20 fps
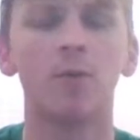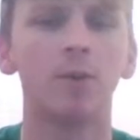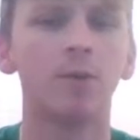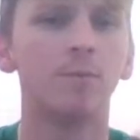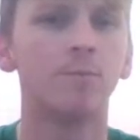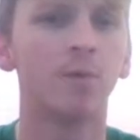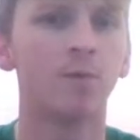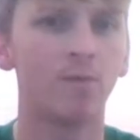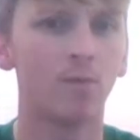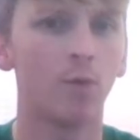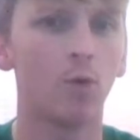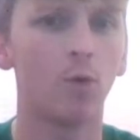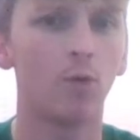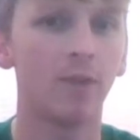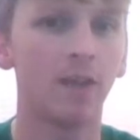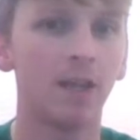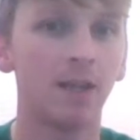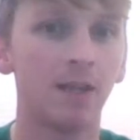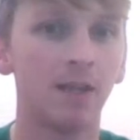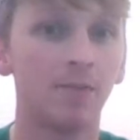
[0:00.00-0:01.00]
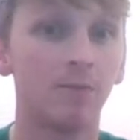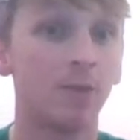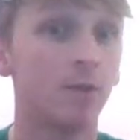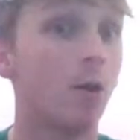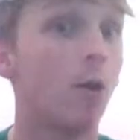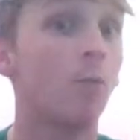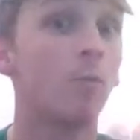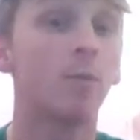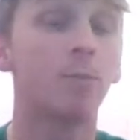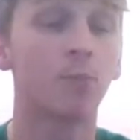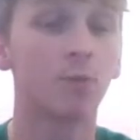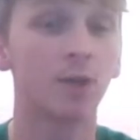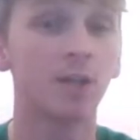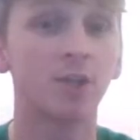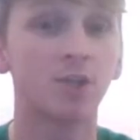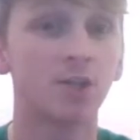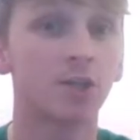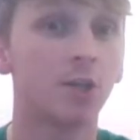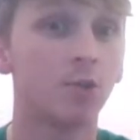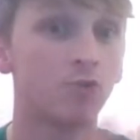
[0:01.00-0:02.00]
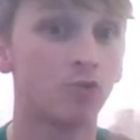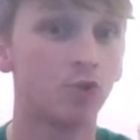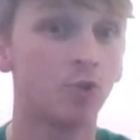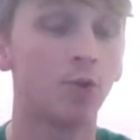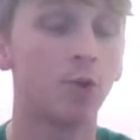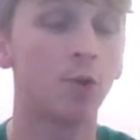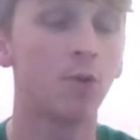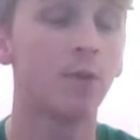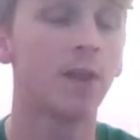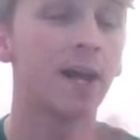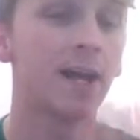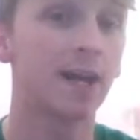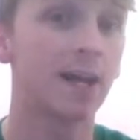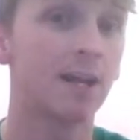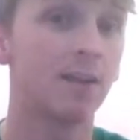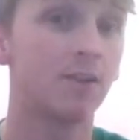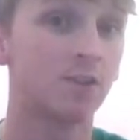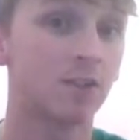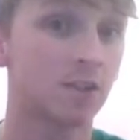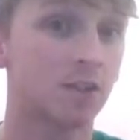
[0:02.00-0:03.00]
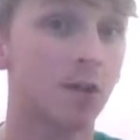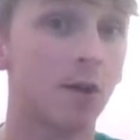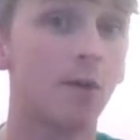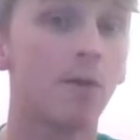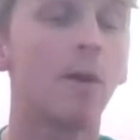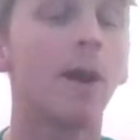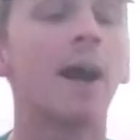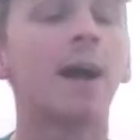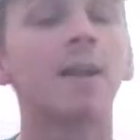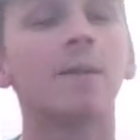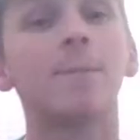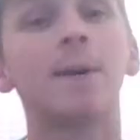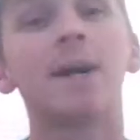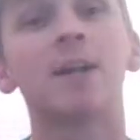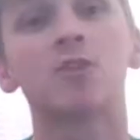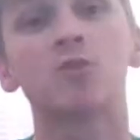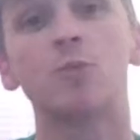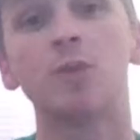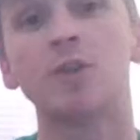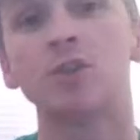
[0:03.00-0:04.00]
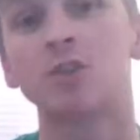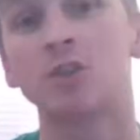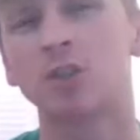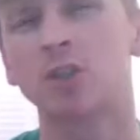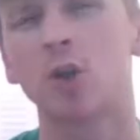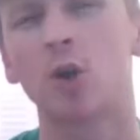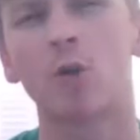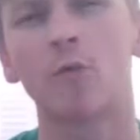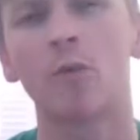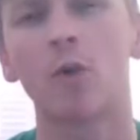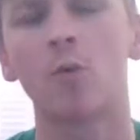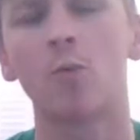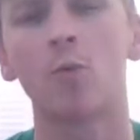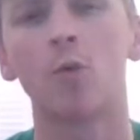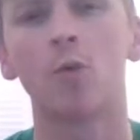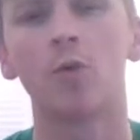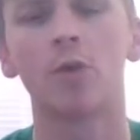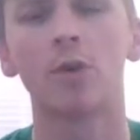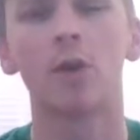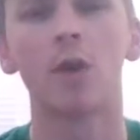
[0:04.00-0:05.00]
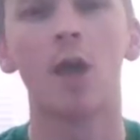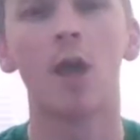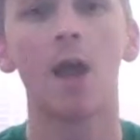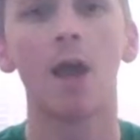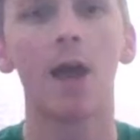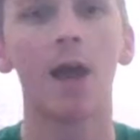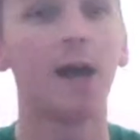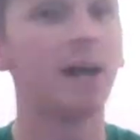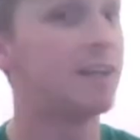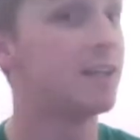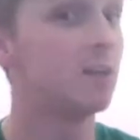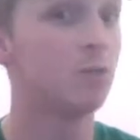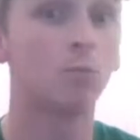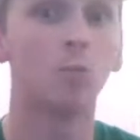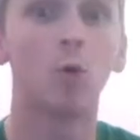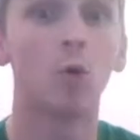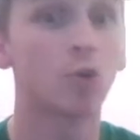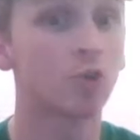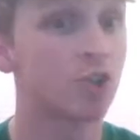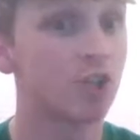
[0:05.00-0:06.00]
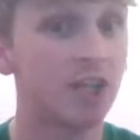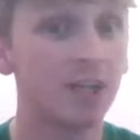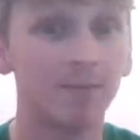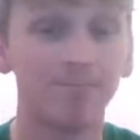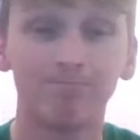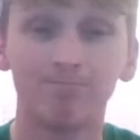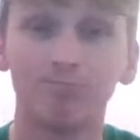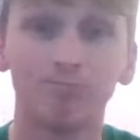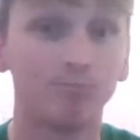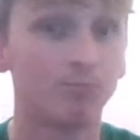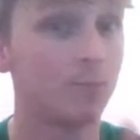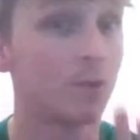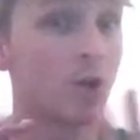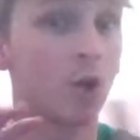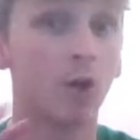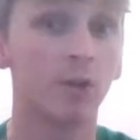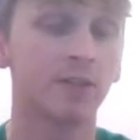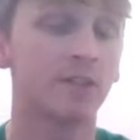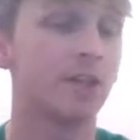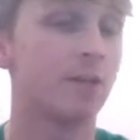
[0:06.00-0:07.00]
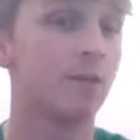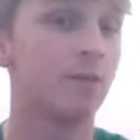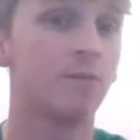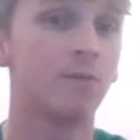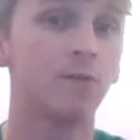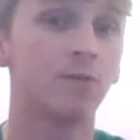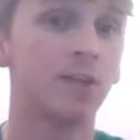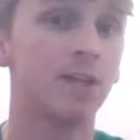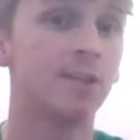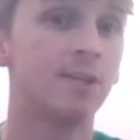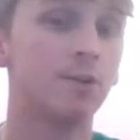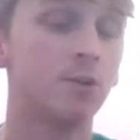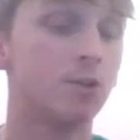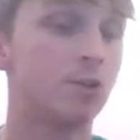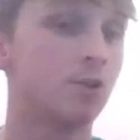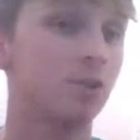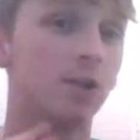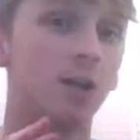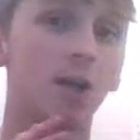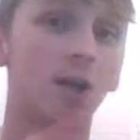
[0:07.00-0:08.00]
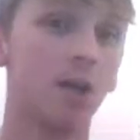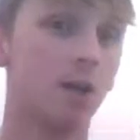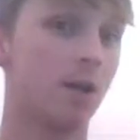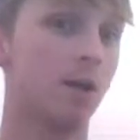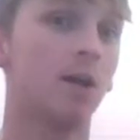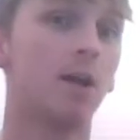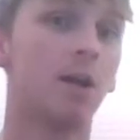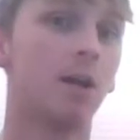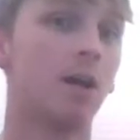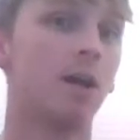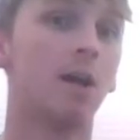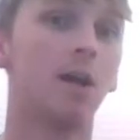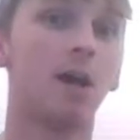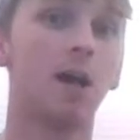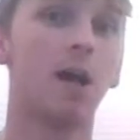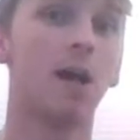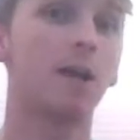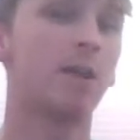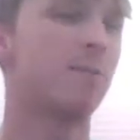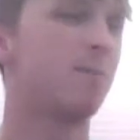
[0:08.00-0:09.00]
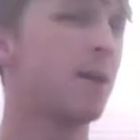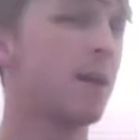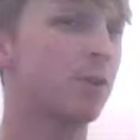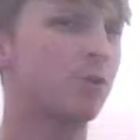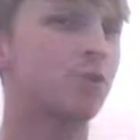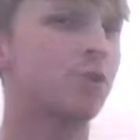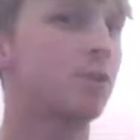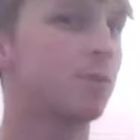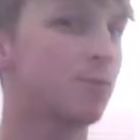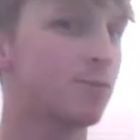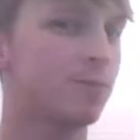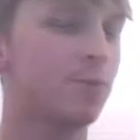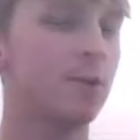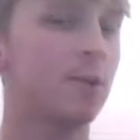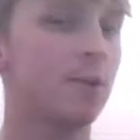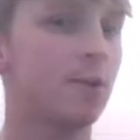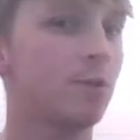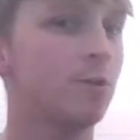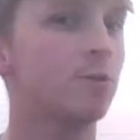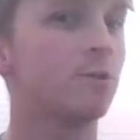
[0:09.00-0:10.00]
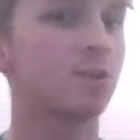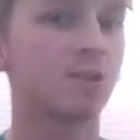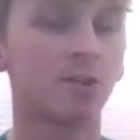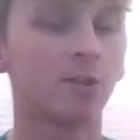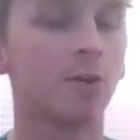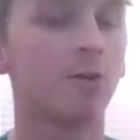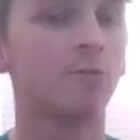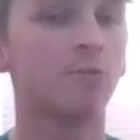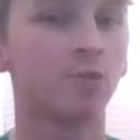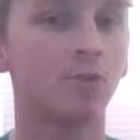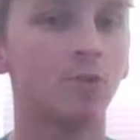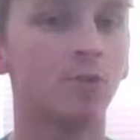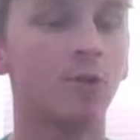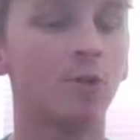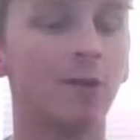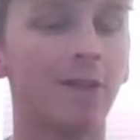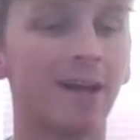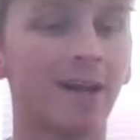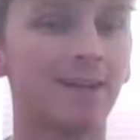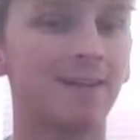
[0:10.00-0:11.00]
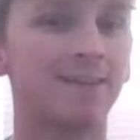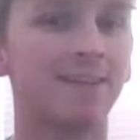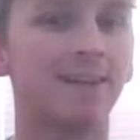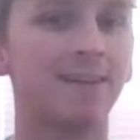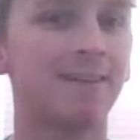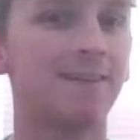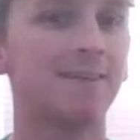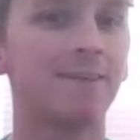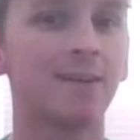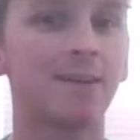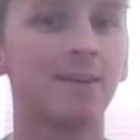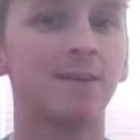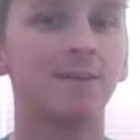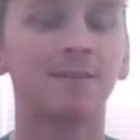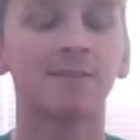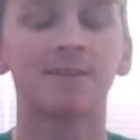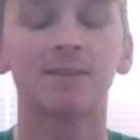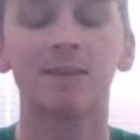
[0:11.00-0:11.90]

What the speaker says: that before on the pre-show, Drew Gulak and Cesaro had a match, which Cesaro won. I didn't watch it. I can't tell you if it was any good. I'd imagine it was pretty good. Cesaro and Drew Gulak are talented guys.